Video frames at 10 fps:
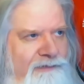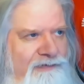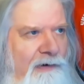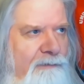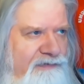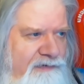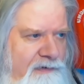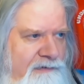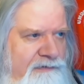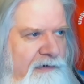some
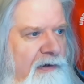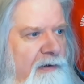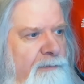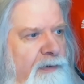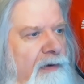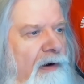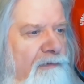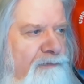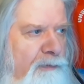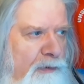cities, but not
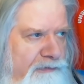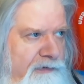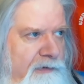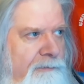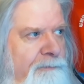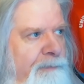for most of them.